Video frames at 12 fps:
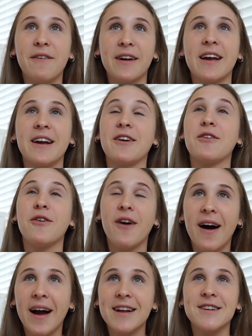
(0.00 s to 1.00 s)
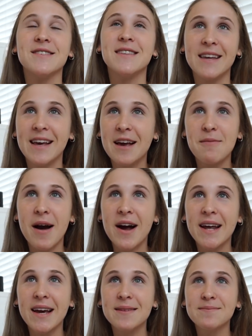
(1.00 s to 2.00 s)
Like I cried just thinking
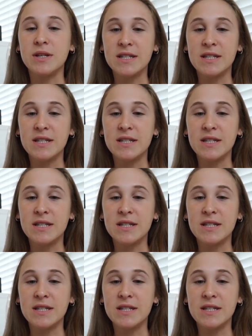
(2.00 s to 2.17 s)
about it.